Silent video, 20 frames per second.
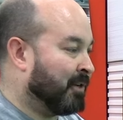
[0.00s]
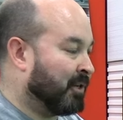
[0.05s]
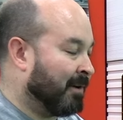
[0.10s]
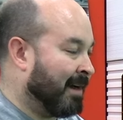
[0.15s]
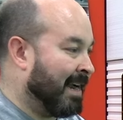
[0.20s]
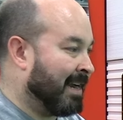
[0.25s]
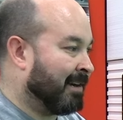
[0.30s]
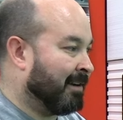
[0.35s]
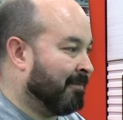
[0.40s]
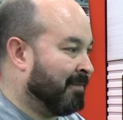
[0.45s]

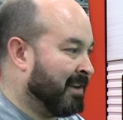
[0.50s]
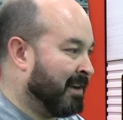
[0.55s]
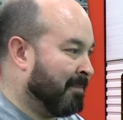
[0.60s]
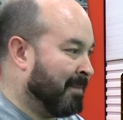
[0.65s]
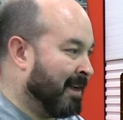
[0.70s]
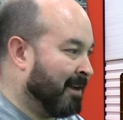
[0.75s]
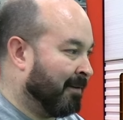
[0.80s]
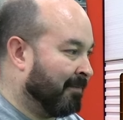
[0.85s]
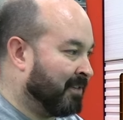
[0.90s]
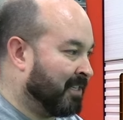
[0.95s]
track of the
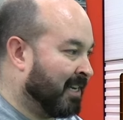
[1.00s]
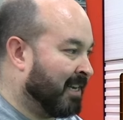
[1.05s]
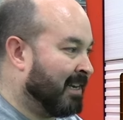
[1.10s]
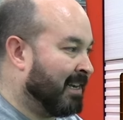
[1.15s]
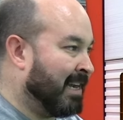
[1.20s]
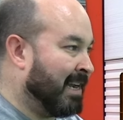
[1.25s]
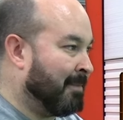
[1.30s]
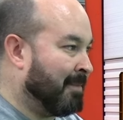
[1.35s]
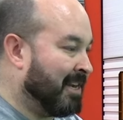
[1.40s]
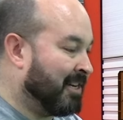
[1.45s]
amount of
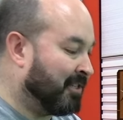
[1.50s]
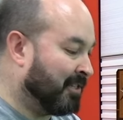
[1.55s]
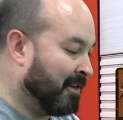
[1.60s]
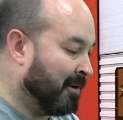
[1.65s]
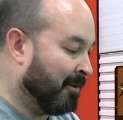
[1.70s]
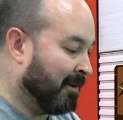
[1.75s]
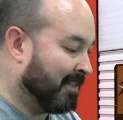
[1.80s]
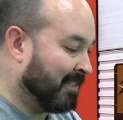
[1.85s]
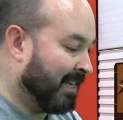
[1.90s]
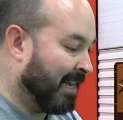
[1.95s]
time each
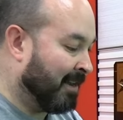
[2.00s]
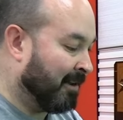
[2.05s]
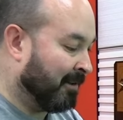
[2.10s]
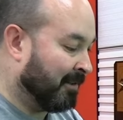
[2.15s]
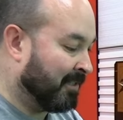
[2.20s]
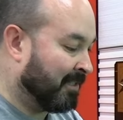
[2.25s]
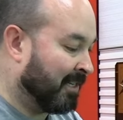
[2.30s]
note is held.